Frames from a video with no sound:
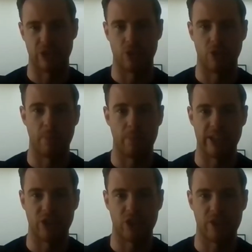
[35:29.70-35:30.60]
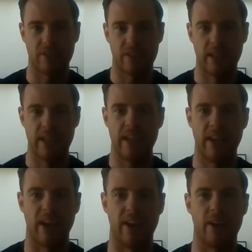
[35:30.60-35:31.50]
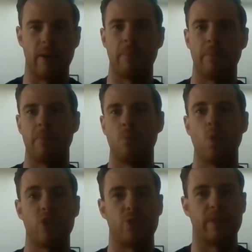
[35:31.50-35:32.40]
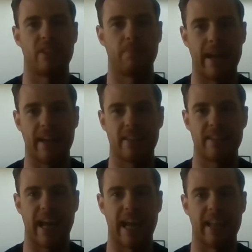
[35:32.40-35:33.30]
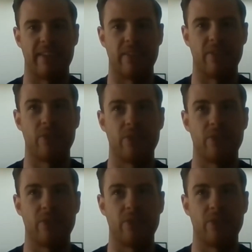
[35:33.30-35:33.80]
your operations, what to expect, and